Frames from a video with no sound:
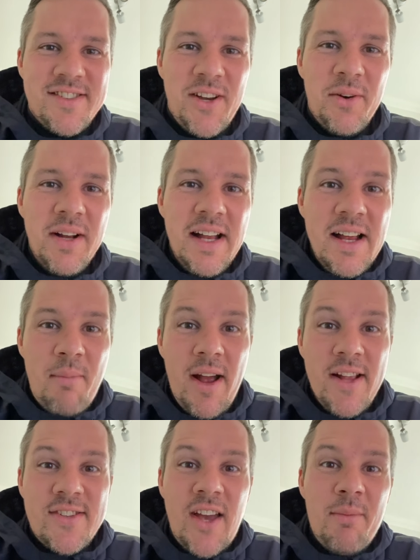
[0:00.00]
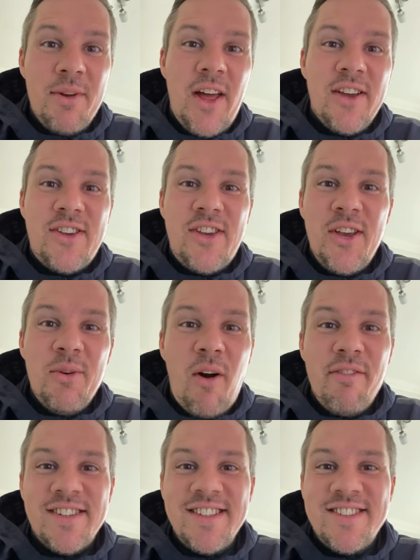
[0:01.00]
So my time with IQ
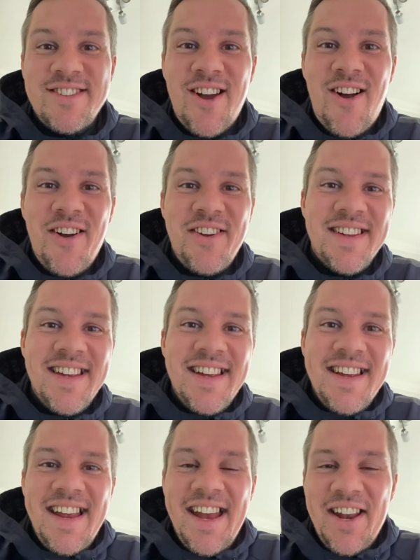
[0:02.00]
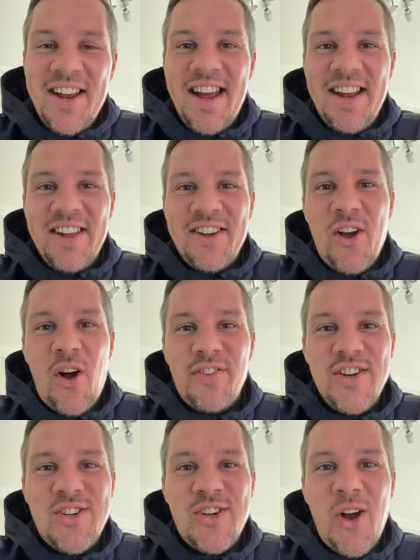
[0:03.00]
obviously started in a
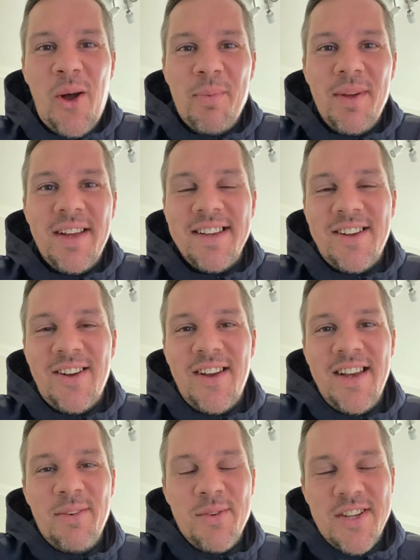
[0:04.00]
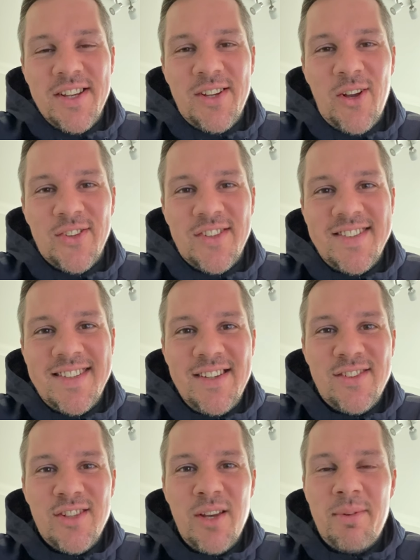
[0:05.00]
coffee shop. It was at Costly Sea
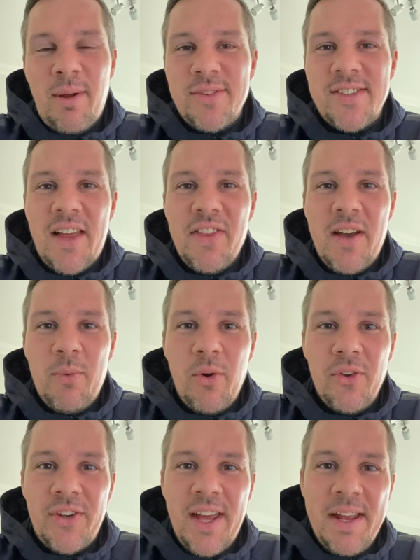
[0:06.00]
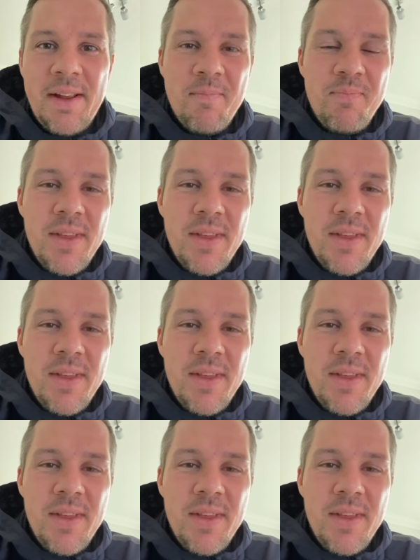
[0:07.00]
Terminal. I was sat there one day.